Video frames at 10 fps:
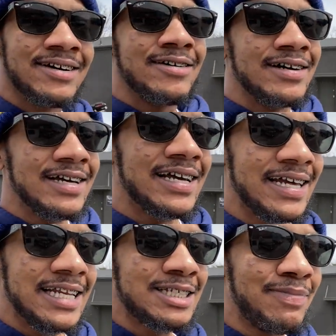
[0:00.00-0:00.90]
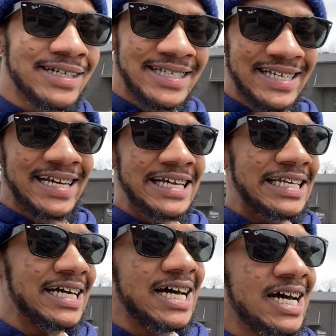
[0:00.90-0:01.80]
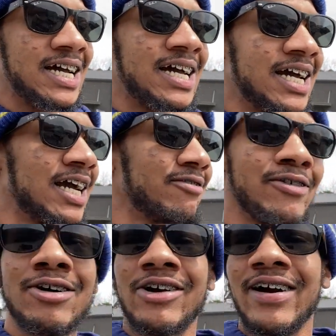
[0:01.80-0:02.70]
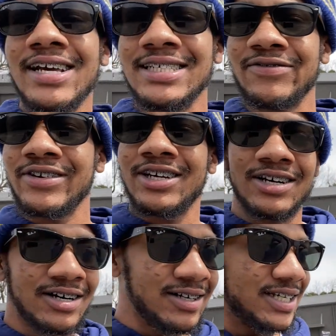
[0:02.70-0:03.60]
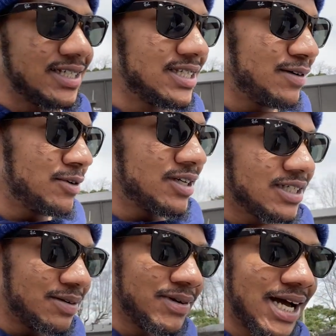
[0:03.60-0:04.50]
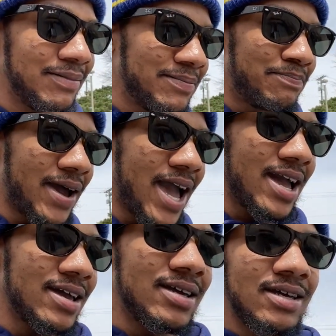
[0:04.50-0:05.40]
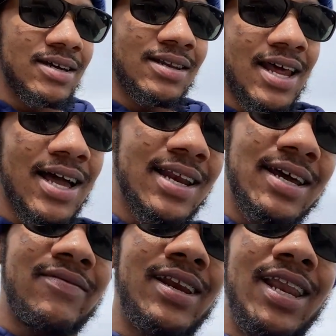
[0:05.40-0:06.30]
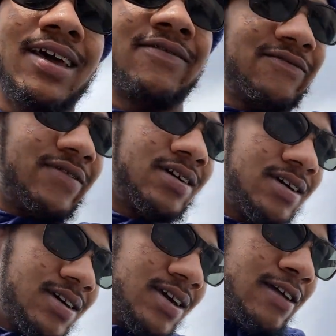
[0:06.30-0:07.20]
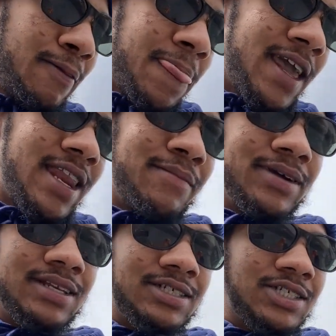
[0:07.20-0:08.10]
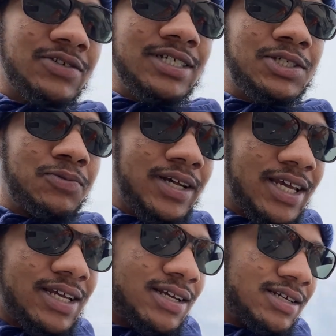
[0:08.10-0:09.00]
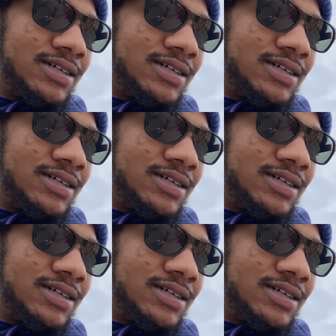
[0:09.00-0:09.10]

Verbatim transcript: and it's about to get real crazy for y'all this summer, cause I'm coming back like I never left, and I'm in the streets with it.